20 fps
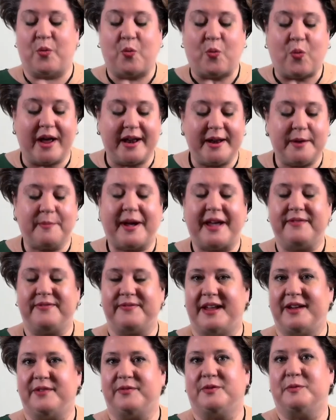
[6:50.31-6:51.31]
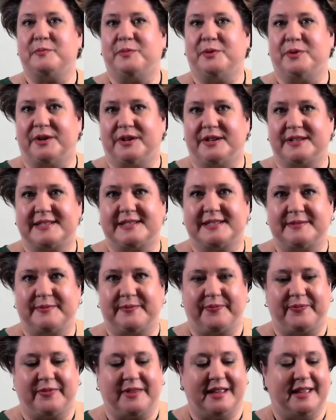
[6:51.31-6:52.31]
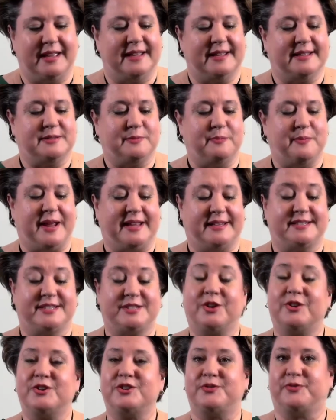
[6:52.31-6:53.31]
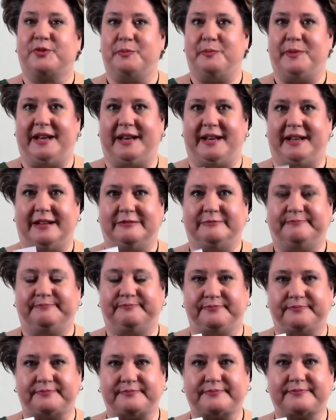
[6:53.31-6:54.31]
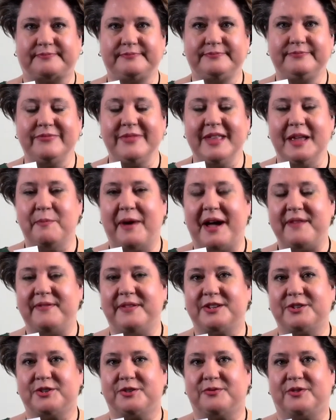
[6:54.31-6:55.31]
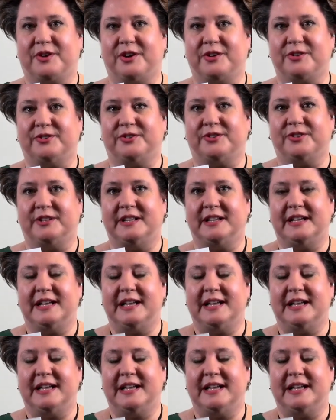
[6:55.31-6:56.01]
One of my favorite books is Man's Search for Meaning by Viktor Frankl.